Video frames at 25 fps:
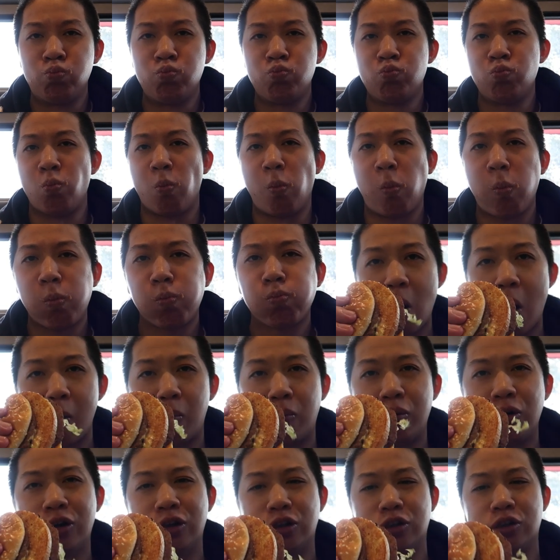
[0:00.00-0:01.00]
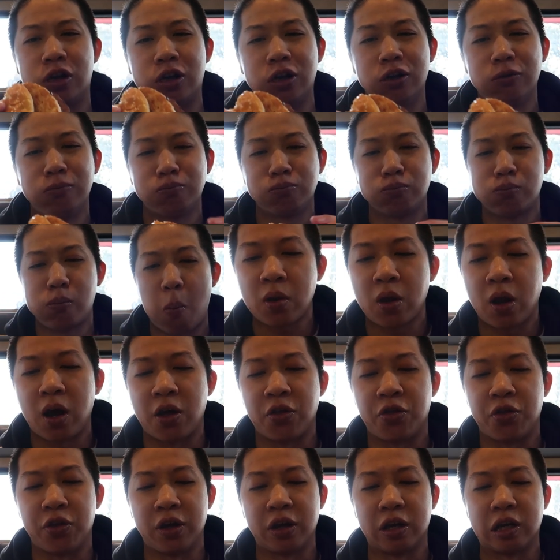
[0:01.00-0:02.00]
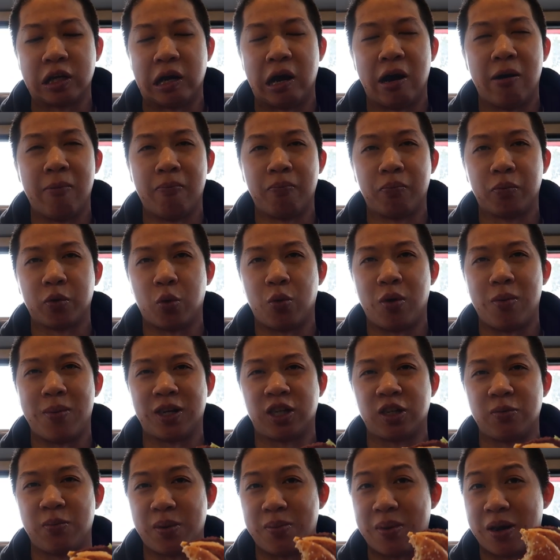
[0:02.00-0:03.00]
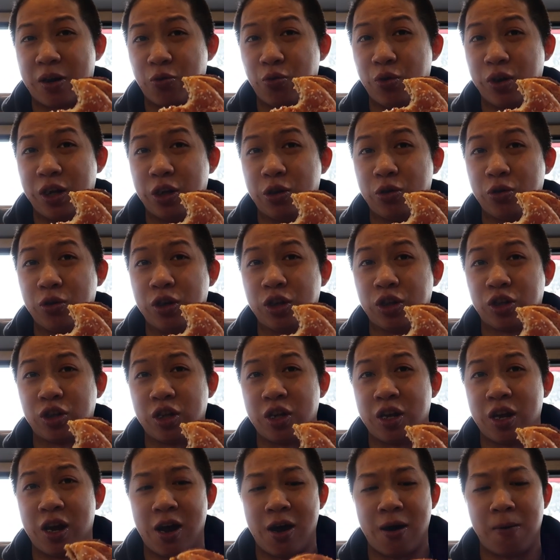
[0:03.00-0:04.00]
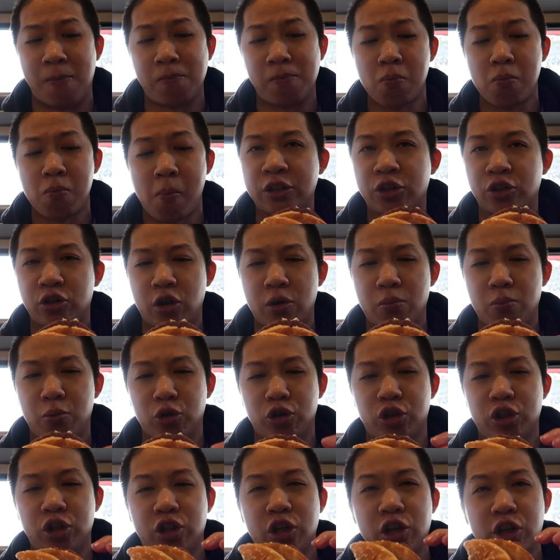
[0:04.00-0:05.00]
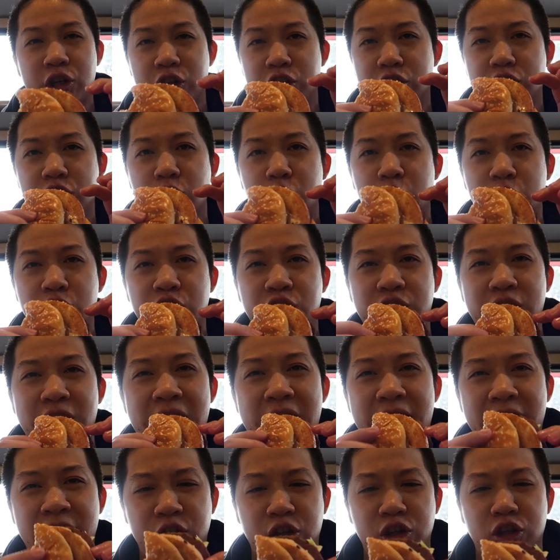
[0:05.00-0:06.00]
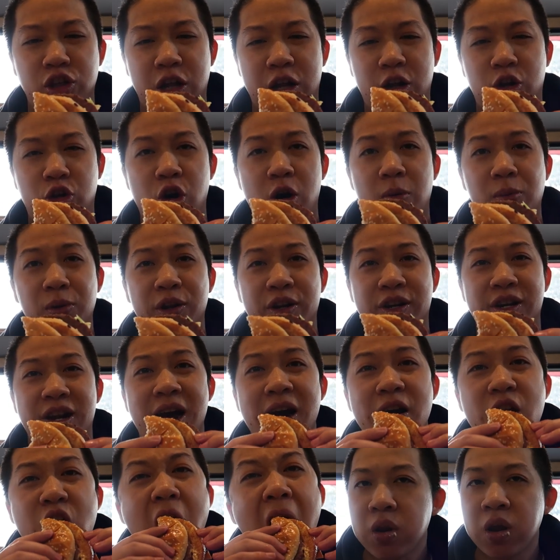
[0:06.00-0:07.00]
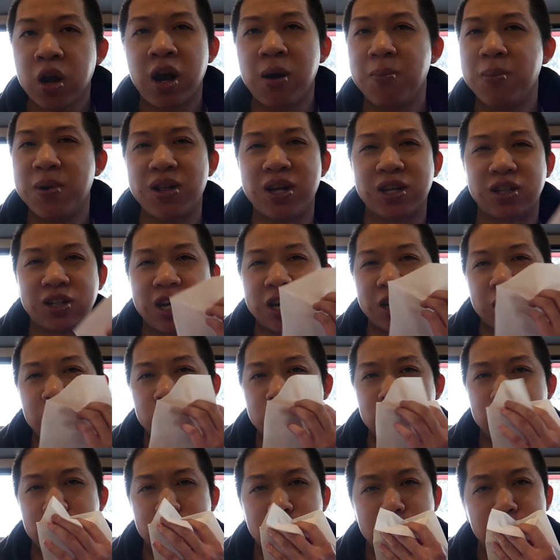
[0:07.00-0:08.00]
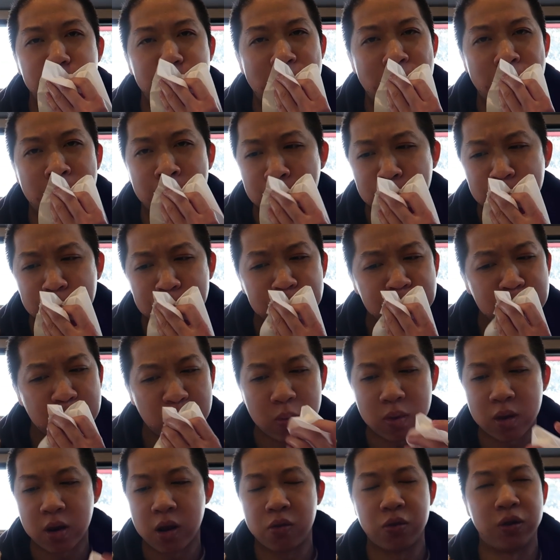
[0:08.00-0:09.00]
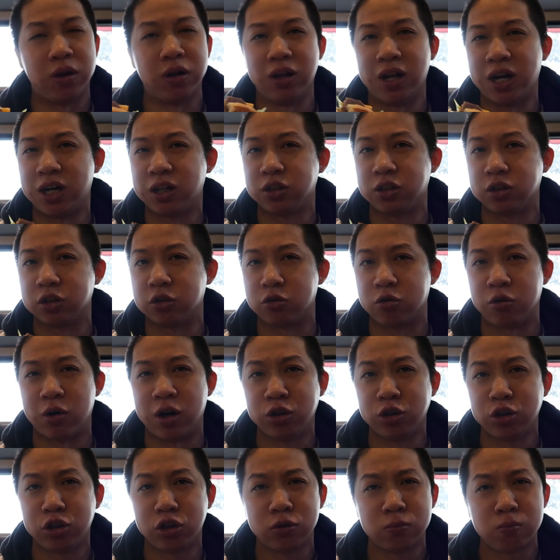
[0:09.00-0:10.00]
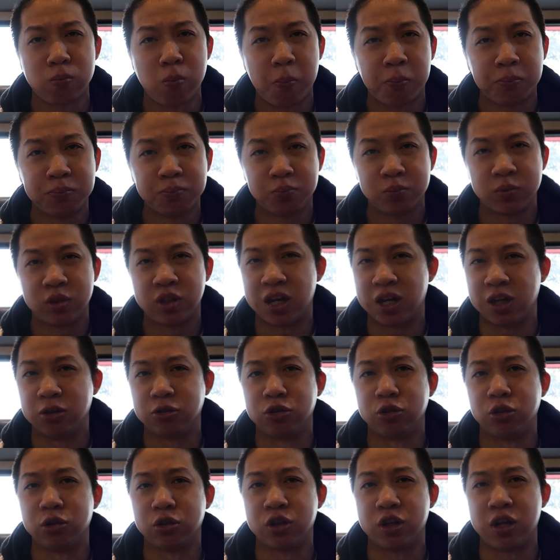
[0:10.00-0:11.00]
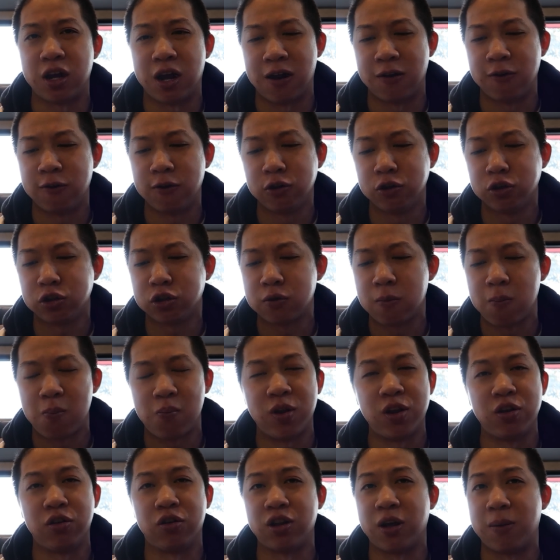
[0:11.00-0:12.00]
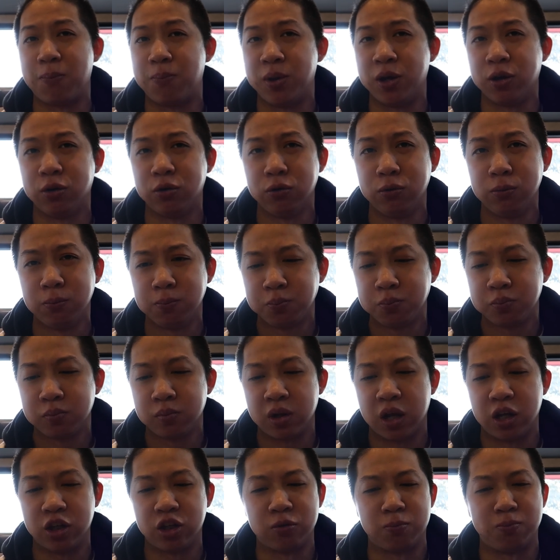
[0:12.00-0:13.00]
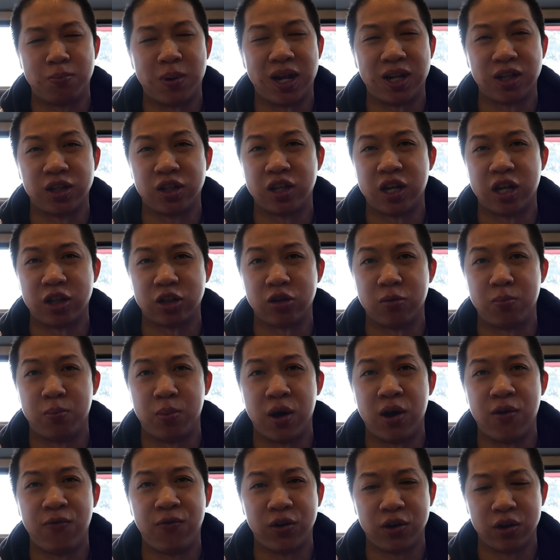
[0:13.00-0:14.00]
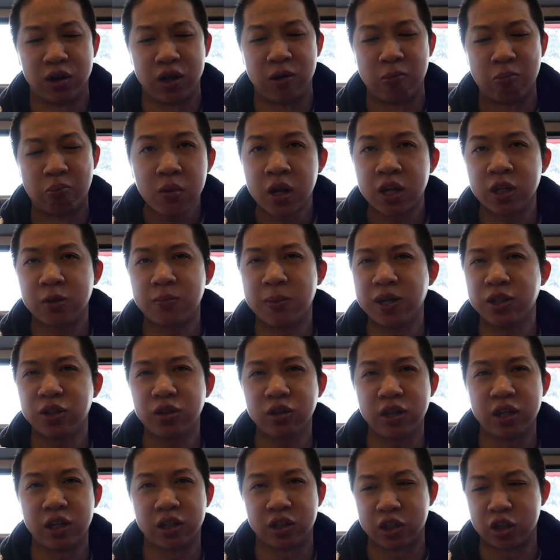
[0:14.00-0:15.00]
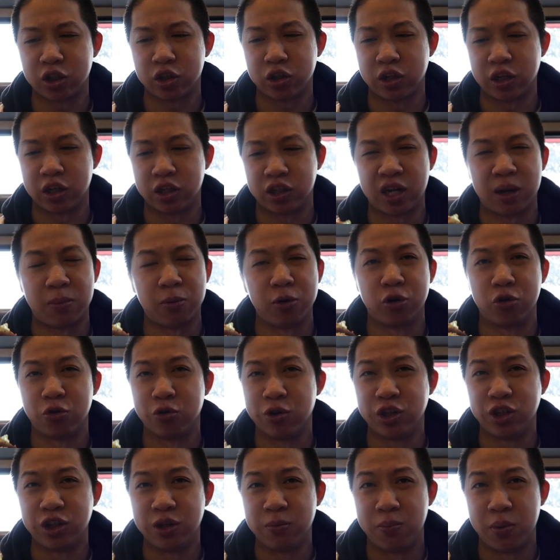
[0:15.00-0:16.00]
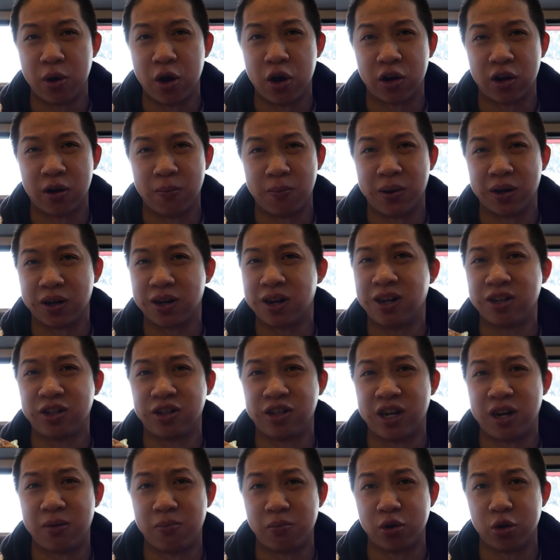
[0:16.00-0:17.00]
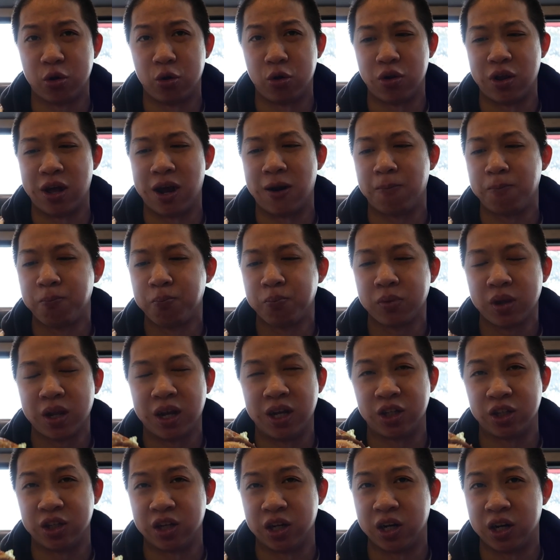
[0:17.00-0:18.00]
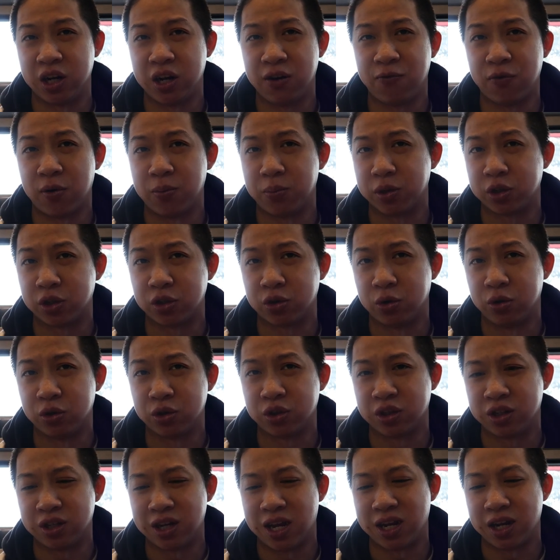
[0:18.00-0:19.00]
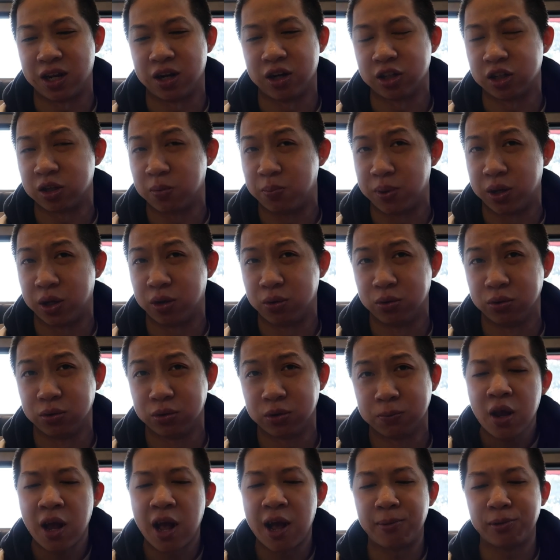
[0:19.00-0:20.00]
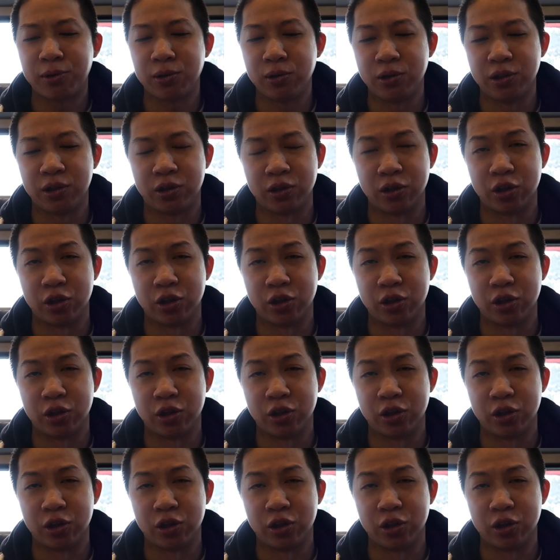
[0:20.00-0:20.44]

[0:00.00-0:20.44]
It's pretty solid. I think what makes a Big Mac really good is the it's so mushy, so you can just squish it down and just like gobble it down. Happy that tangy sauce, you know, the lettuce, crunch, tangy sauce, the onions, then you've got that pickle. It just balances out so perfectly. It's basically essentially a double greasy burger, but cut down with all that acidity from the sauce, the tanginess, the pickles. Absolutely